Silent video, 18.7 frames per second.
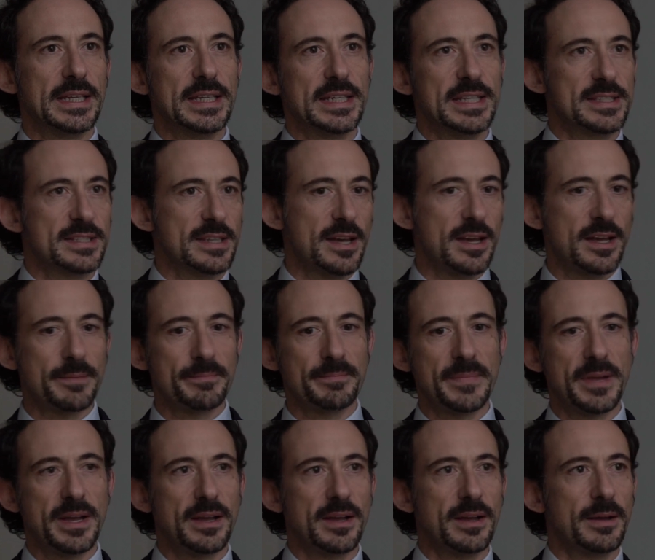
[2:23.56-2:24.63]
is
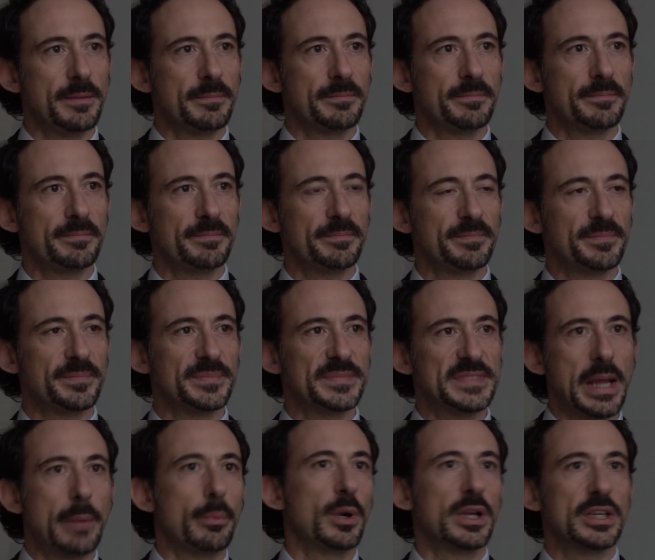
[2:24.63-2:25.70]
a
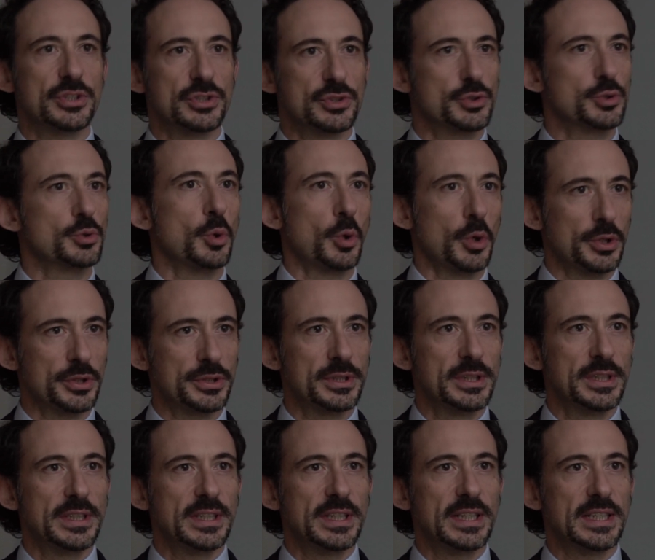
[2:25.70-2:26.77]
double-edged sword
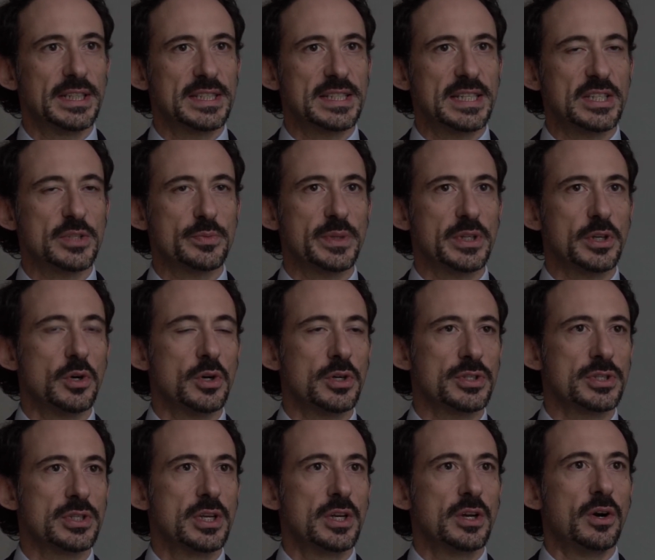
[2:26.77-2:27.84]
in a sense,
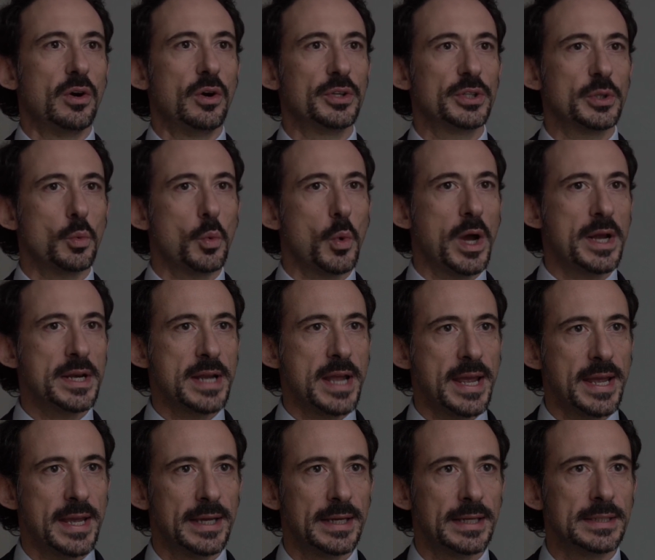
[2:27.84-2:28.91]
because on the one
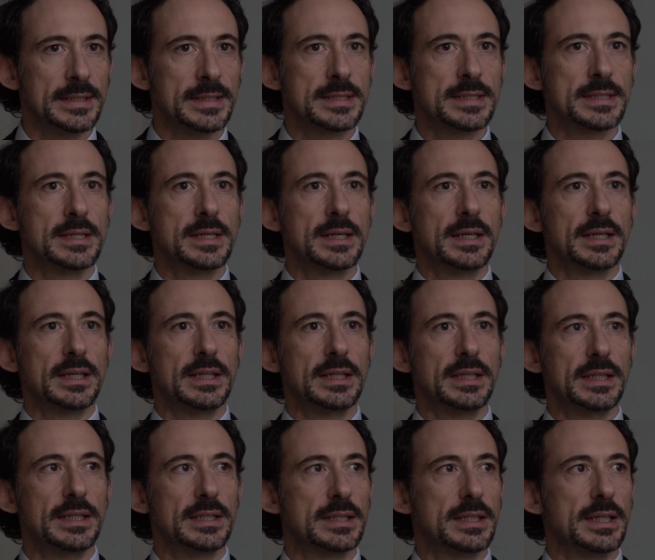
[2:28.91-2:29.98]
hand
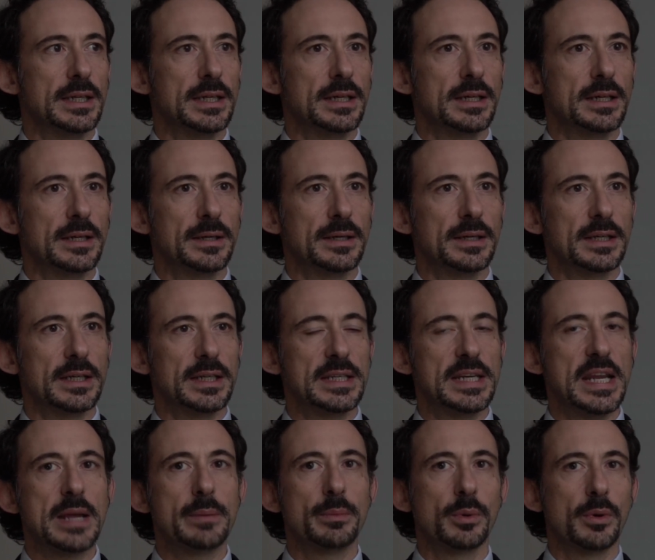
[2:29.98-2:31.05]
it
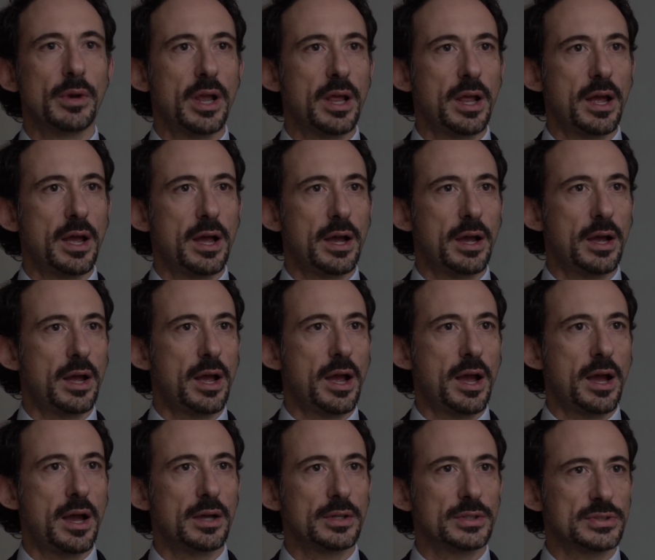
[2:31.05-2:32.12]
enables
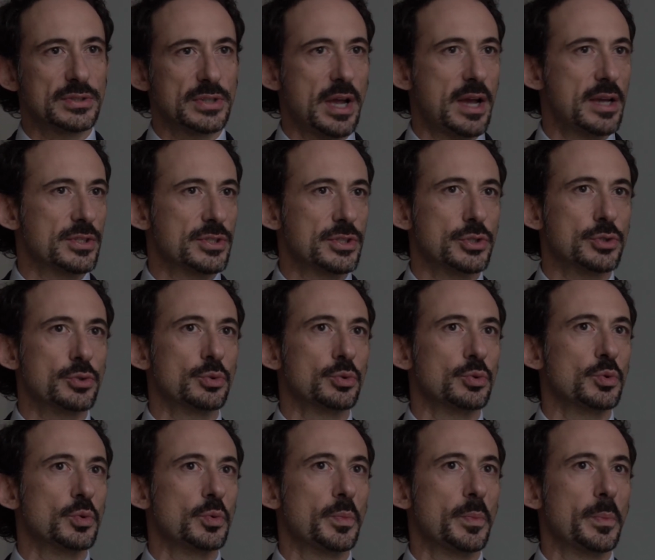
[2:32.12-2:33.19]
us
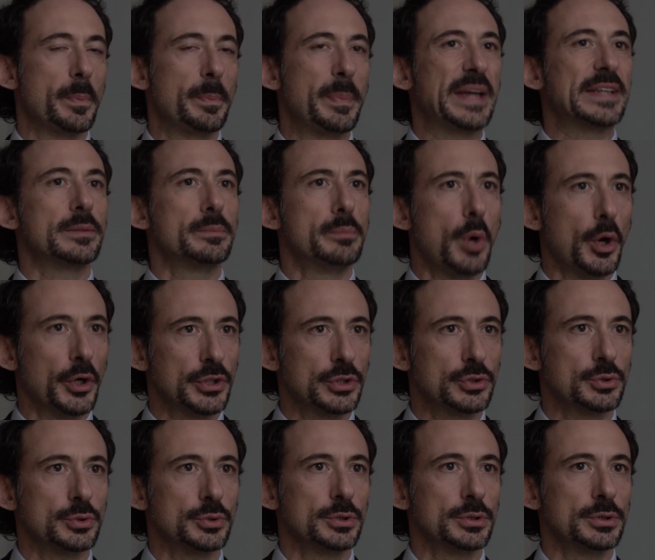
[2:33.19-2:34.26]
to better
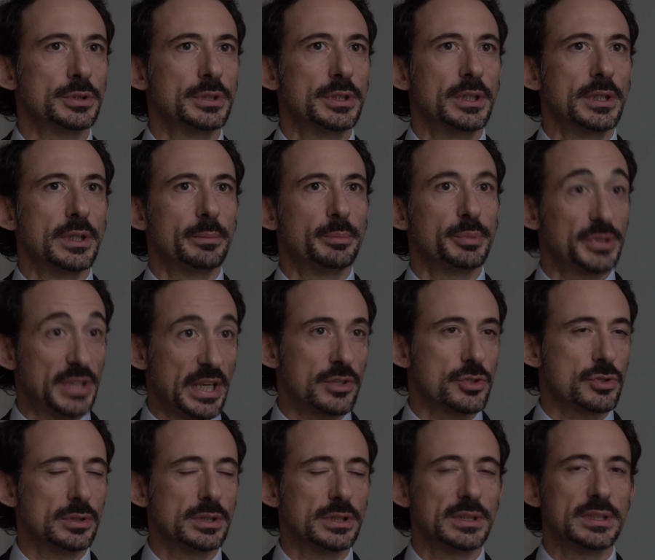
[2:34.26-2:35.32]
monitor
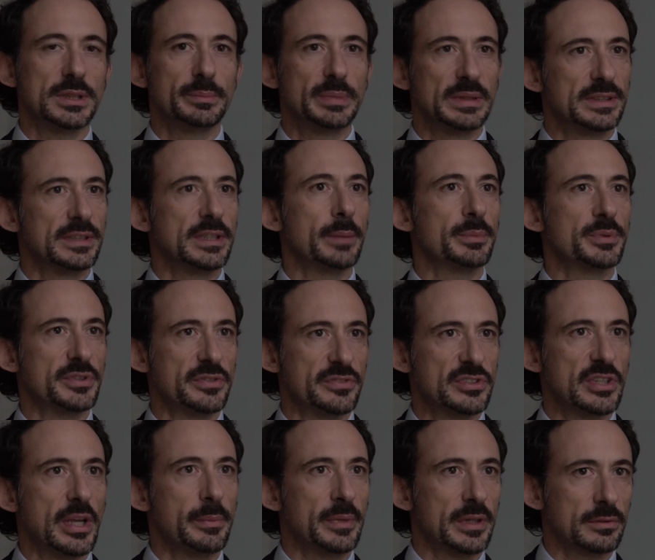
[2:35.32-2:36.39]
potentially the building of
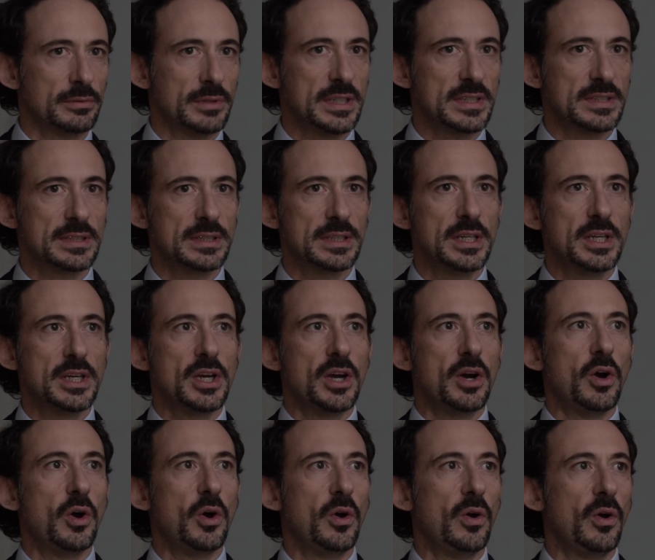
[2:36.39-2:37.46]
systemic risk
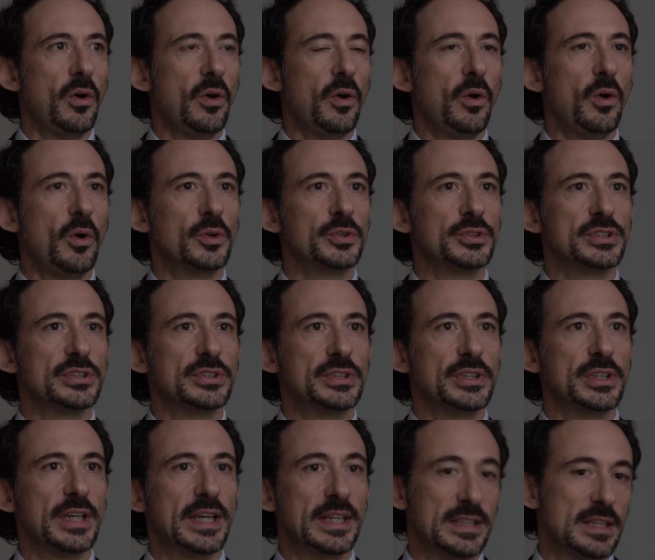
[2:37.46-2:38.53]
and
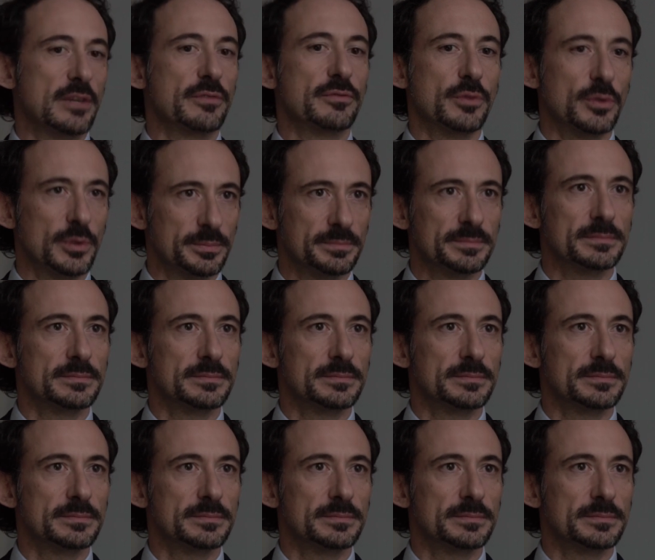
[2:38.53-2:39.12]
therefore